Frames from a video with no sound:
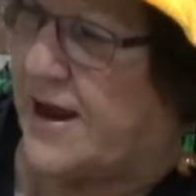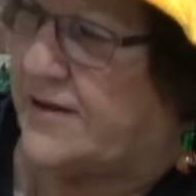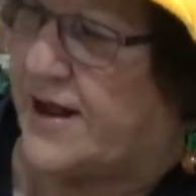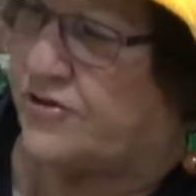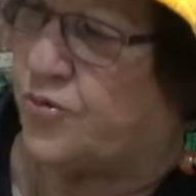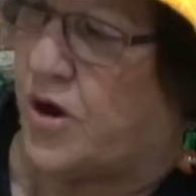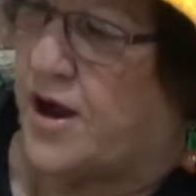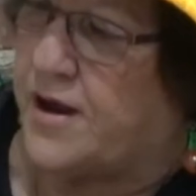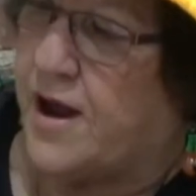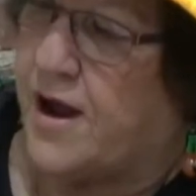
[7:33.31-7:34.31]
And that's
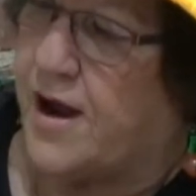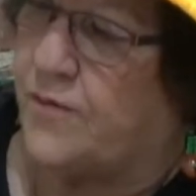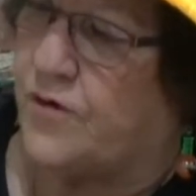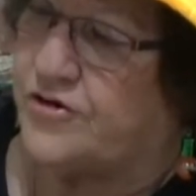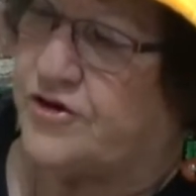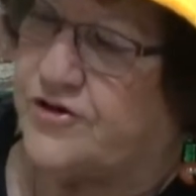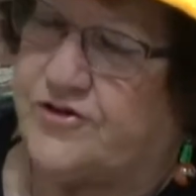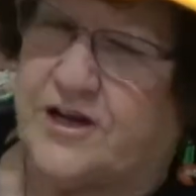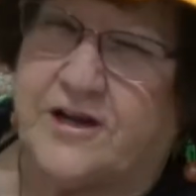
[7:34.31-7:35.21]
why I want you to see,